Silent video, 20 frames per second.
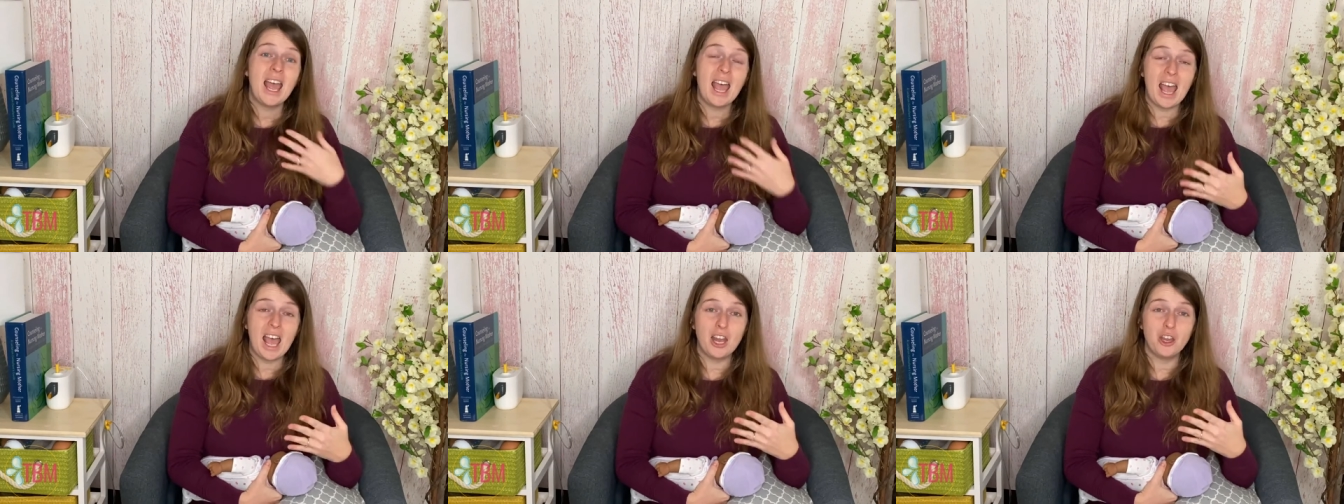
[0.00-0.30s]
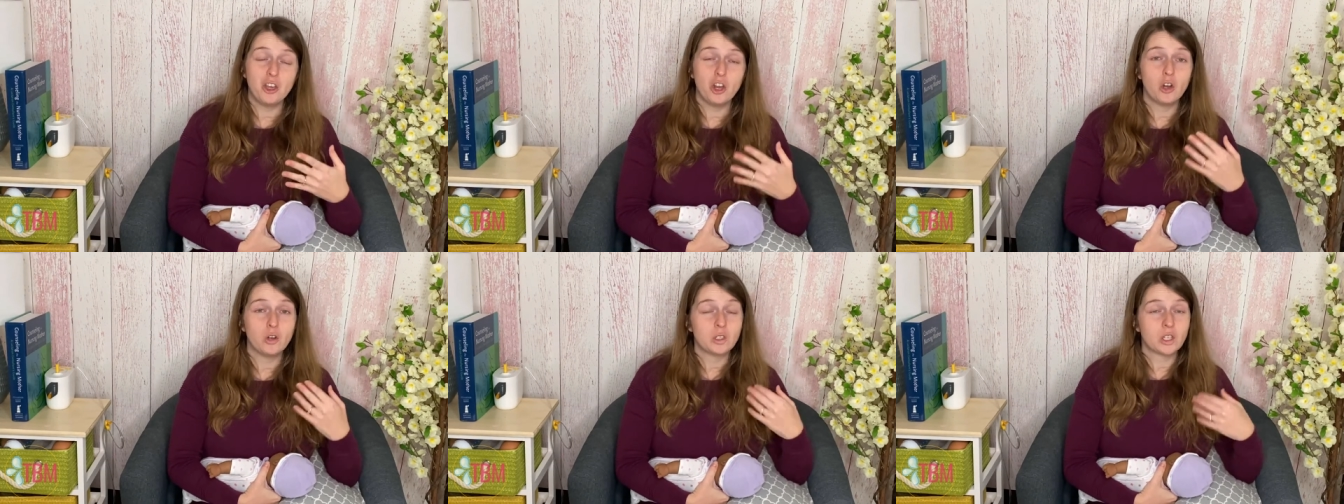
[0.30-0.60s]
and
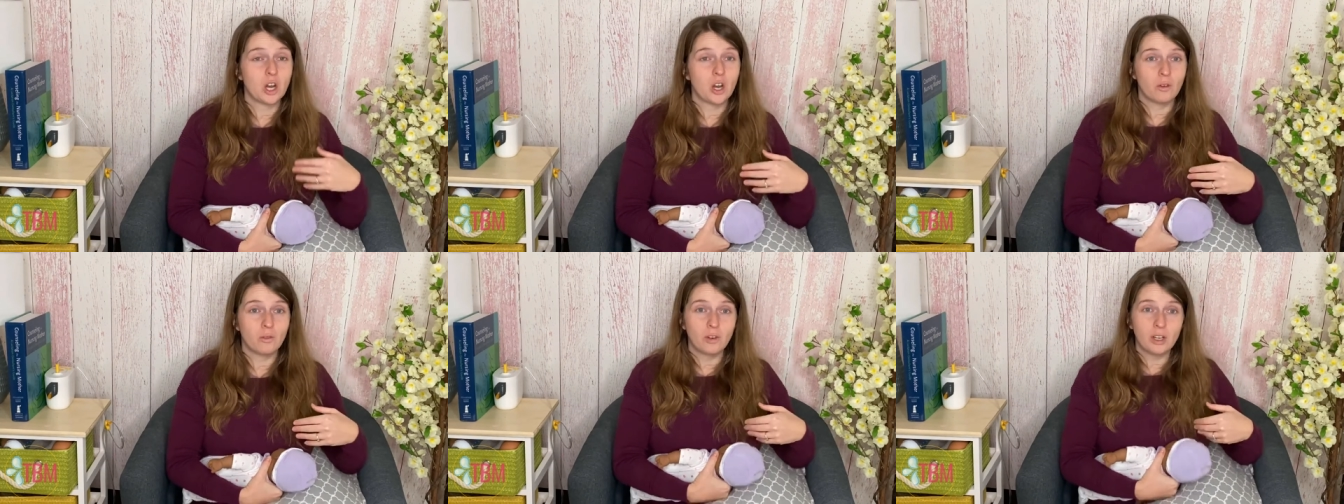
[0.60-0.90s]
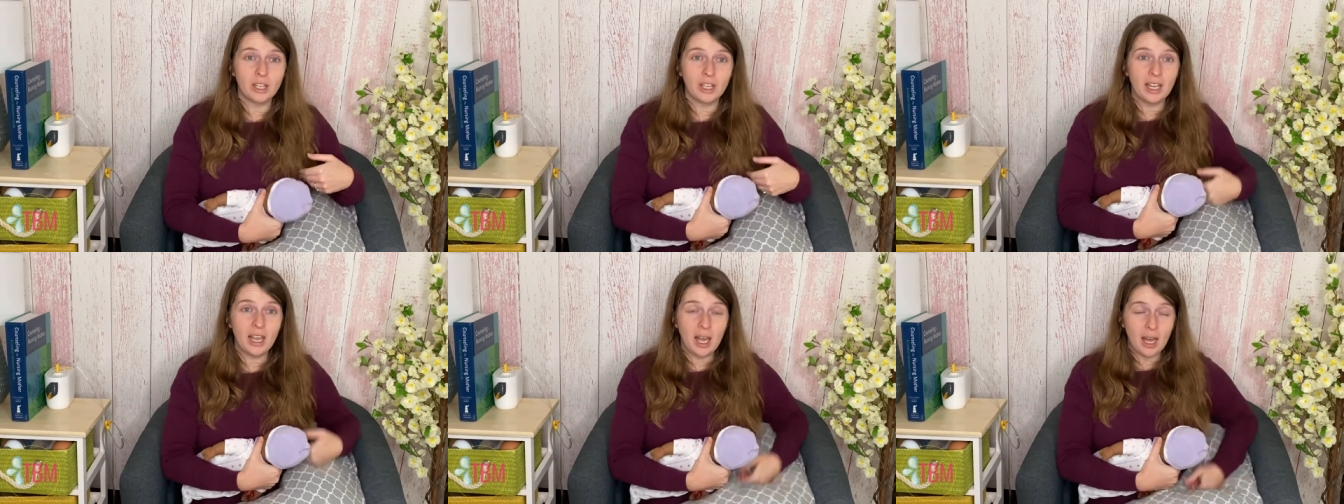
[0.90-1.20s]
nose are
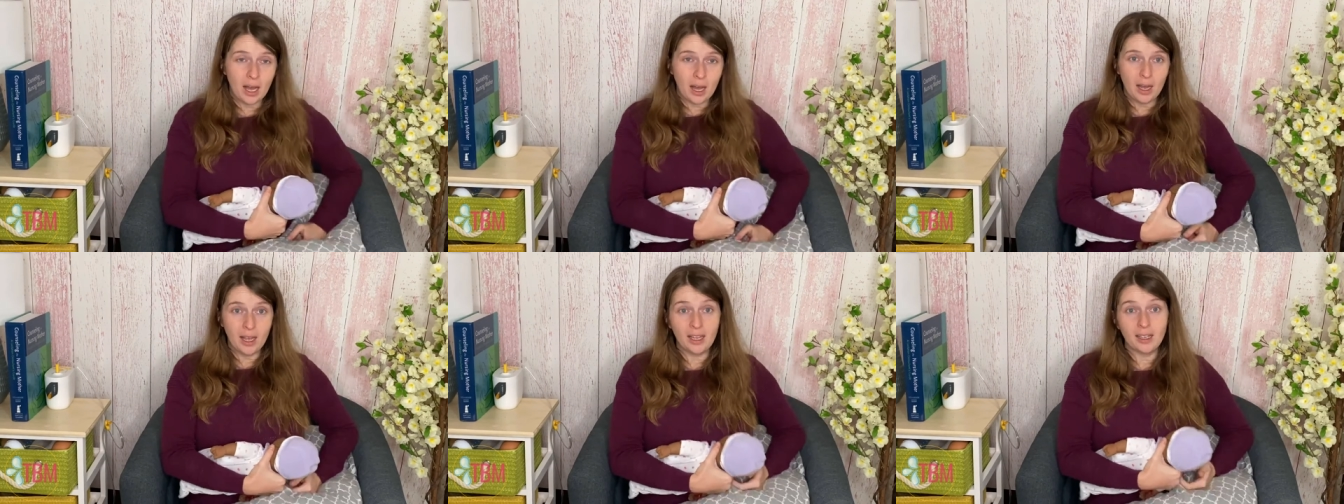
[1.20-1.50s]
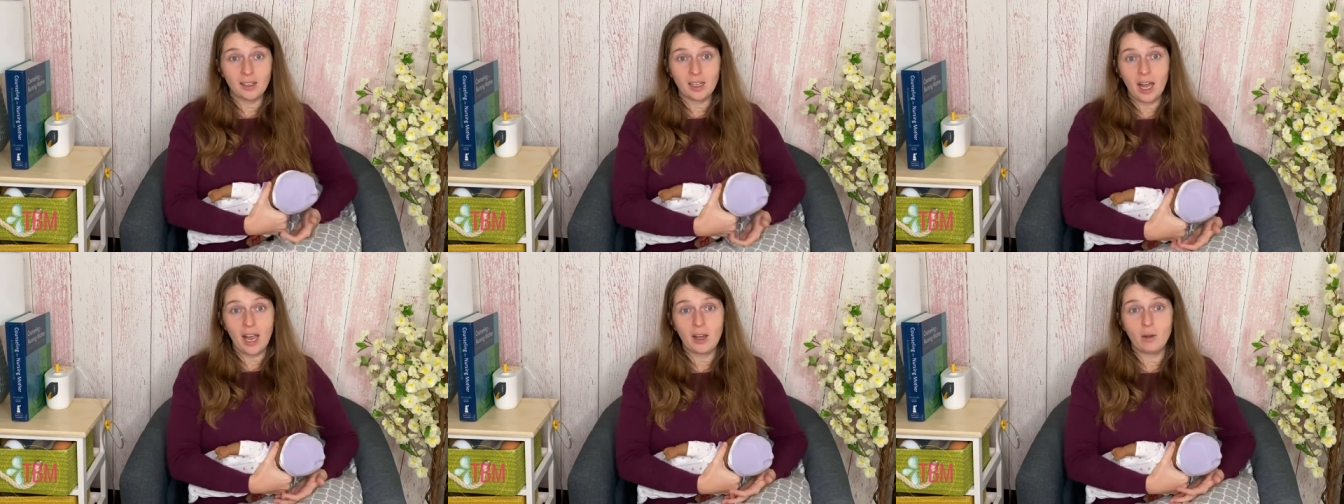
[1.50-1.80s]
really
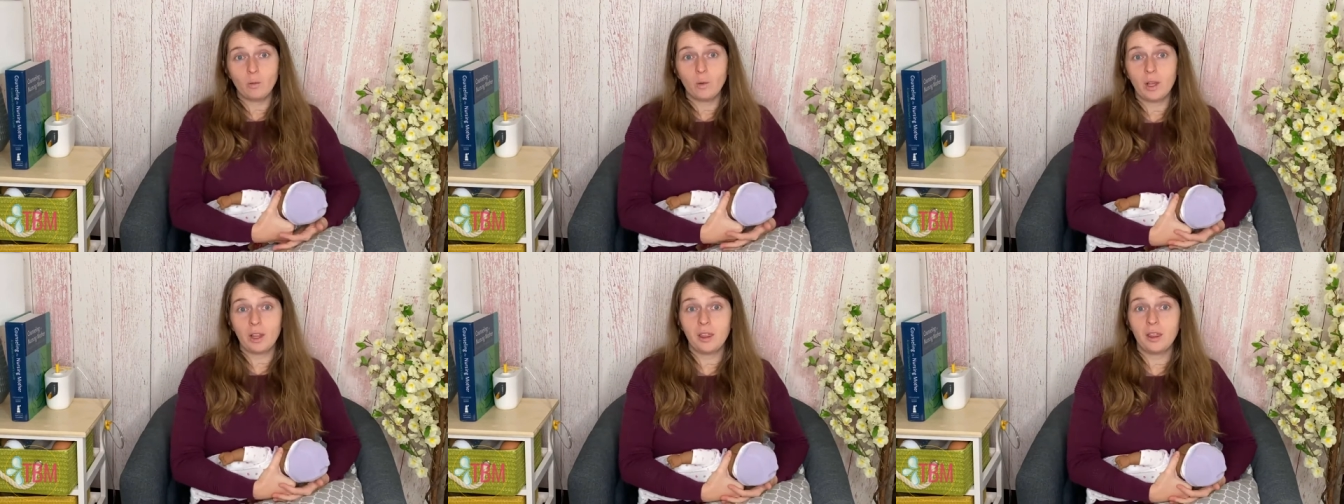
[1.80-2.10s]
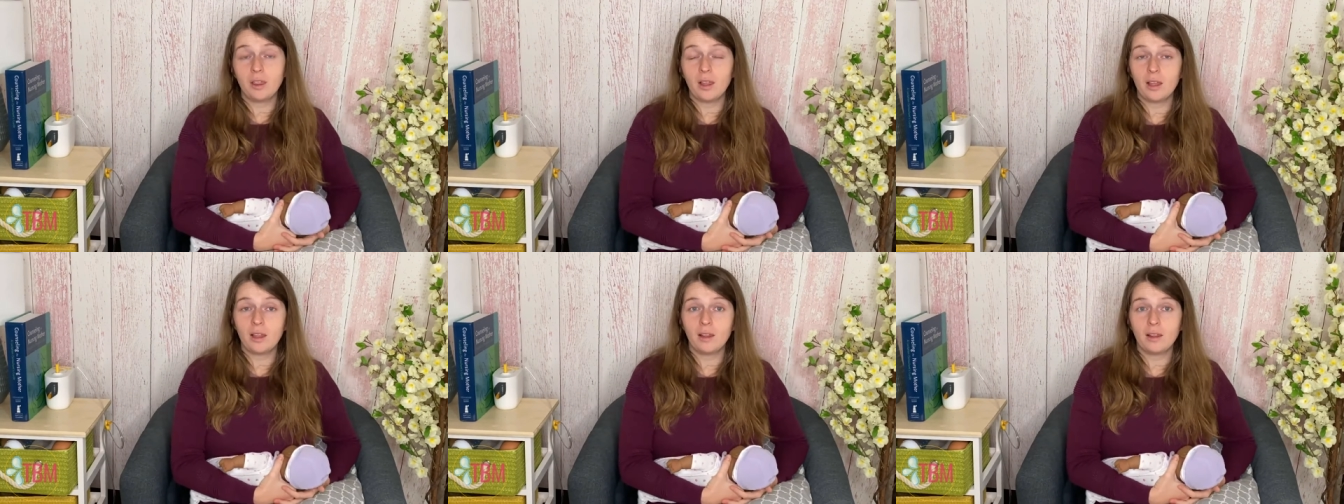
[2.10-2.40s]
in line with
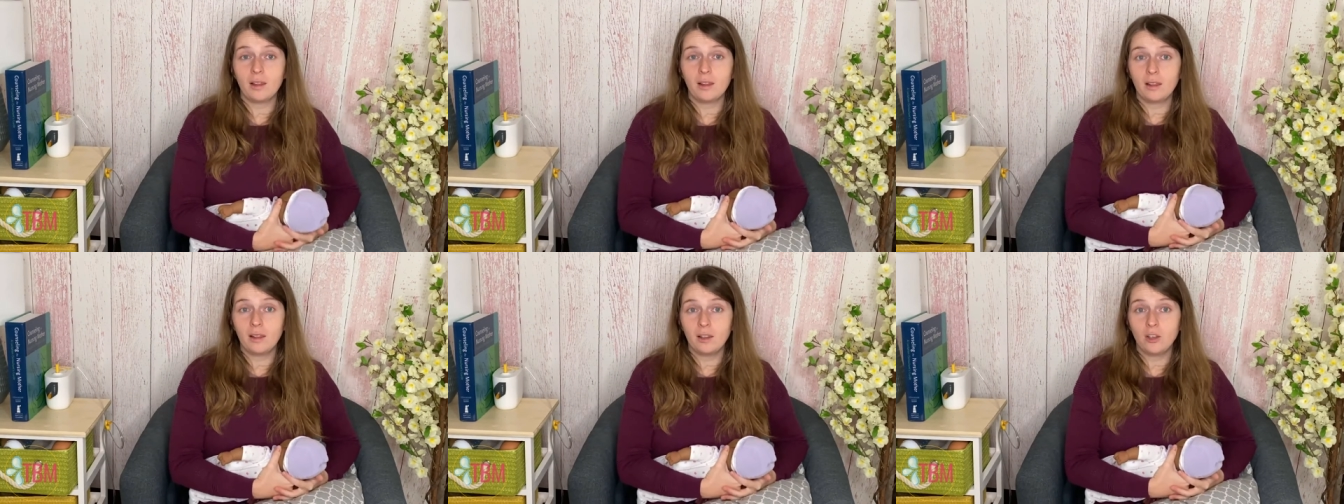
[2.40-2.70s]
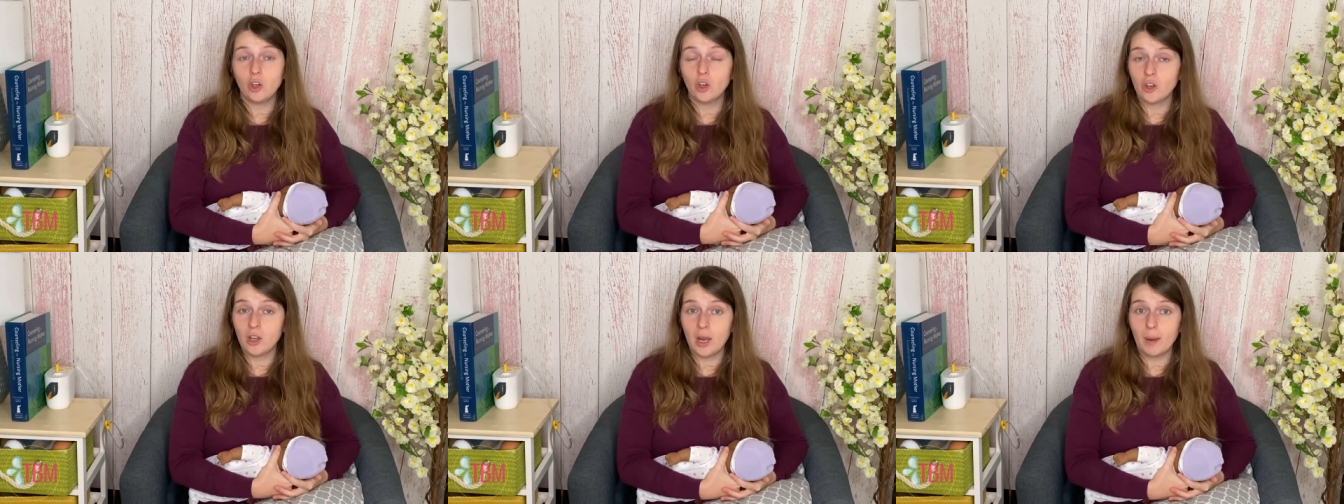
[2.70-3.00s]

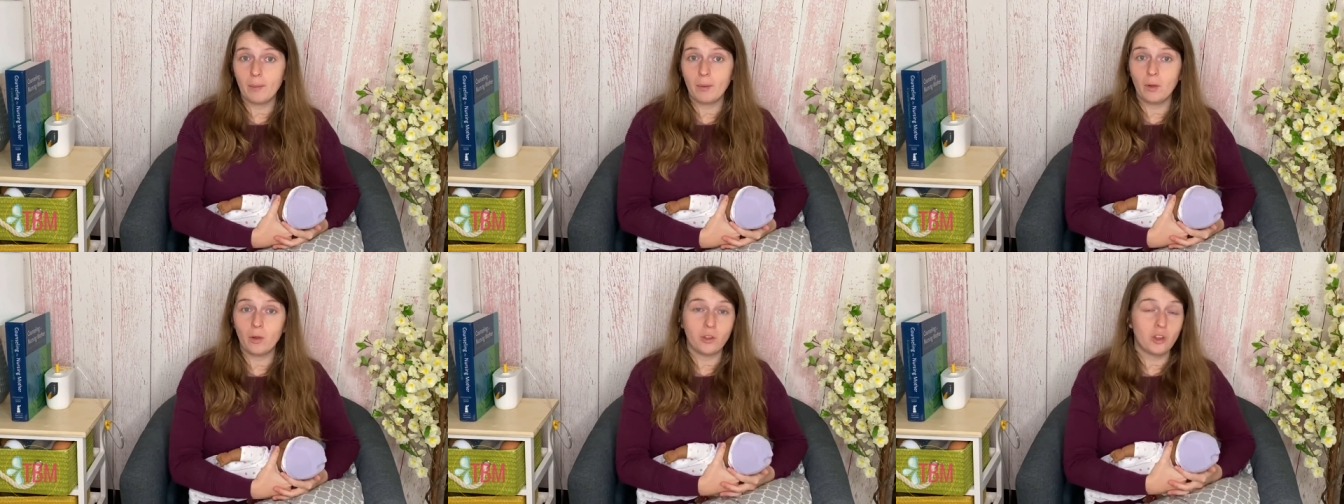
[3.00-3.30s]
your nipple.